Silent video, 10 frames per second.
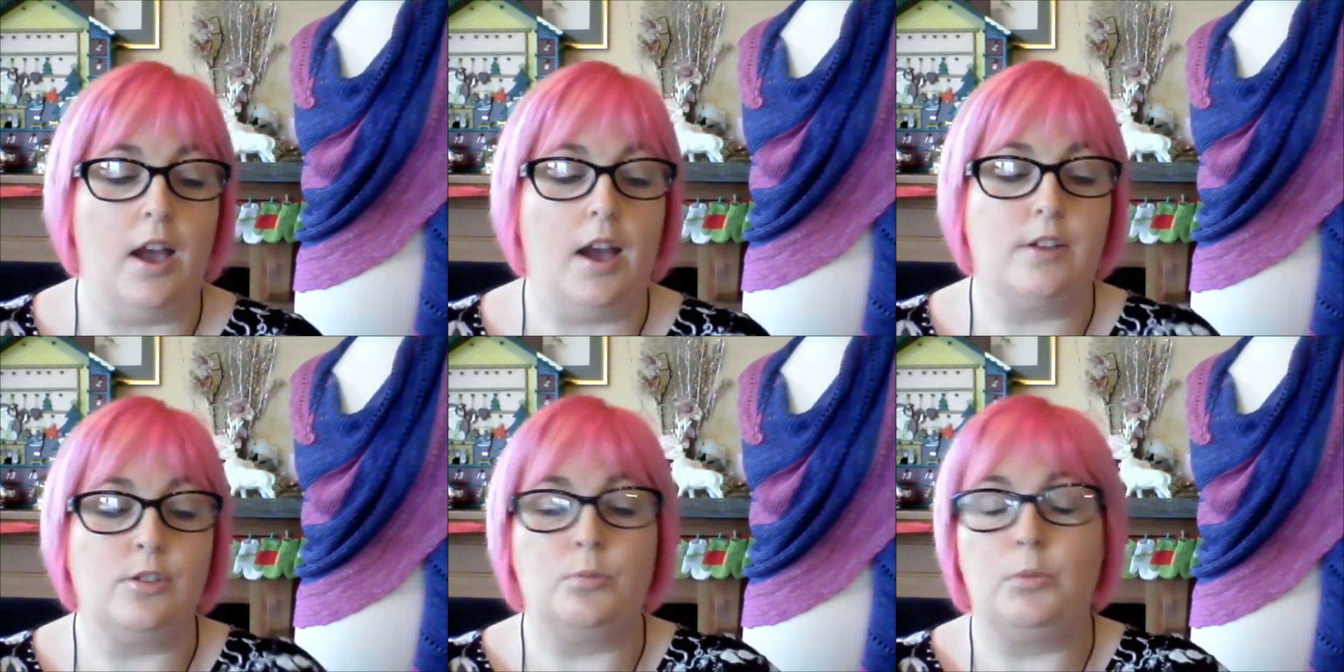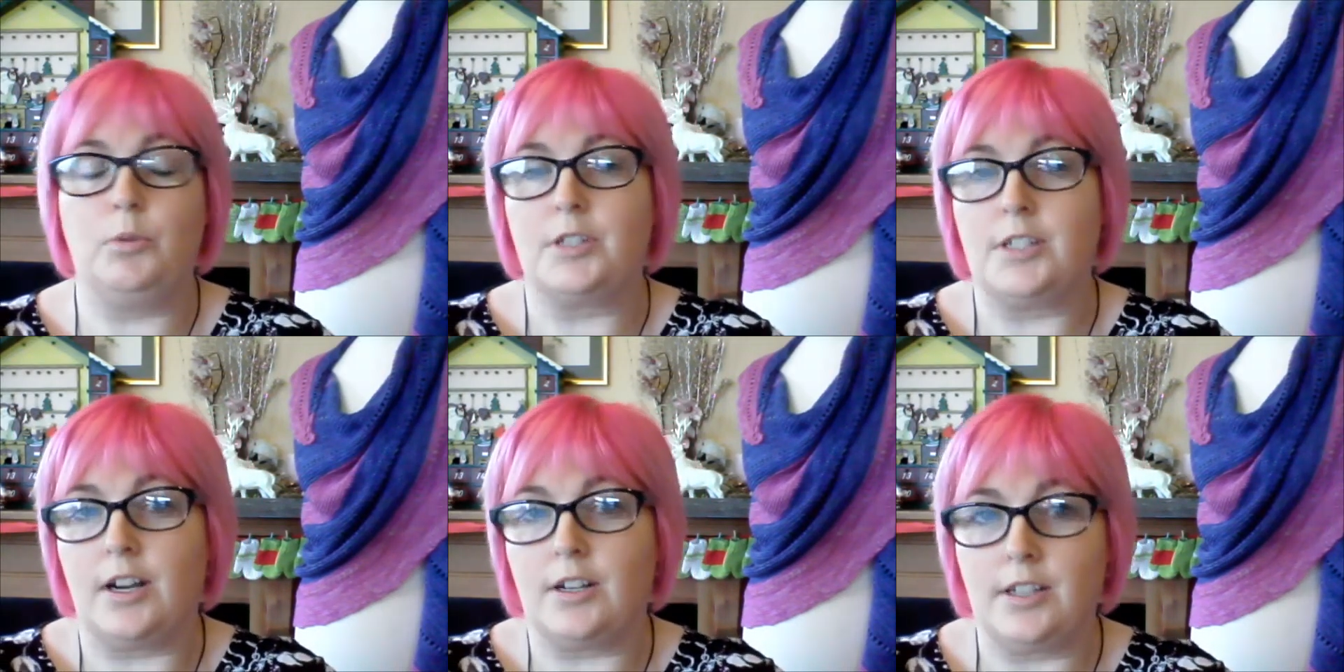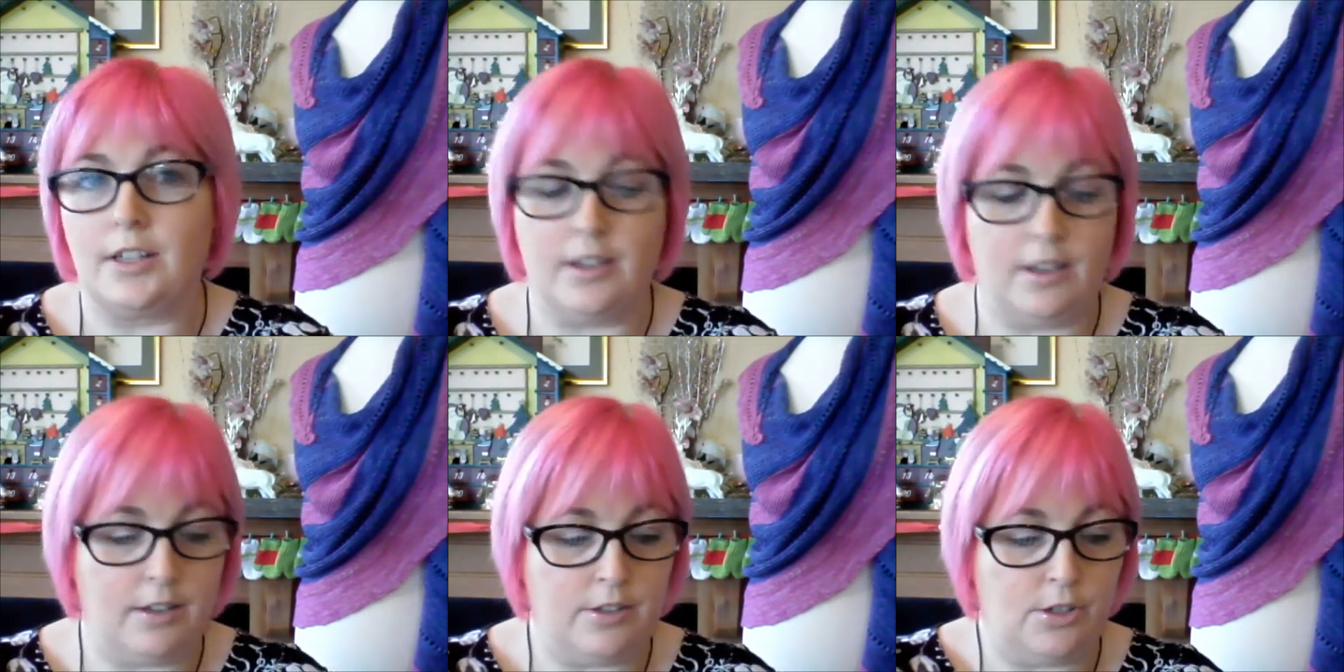and we were starting
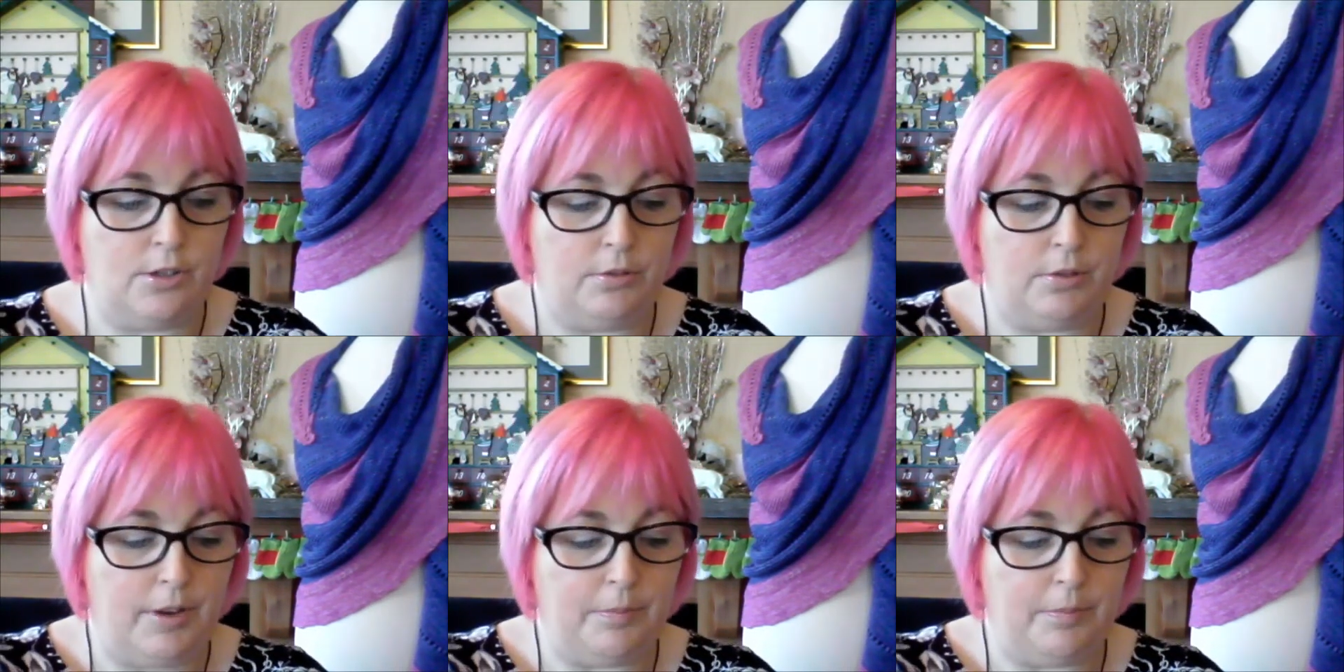to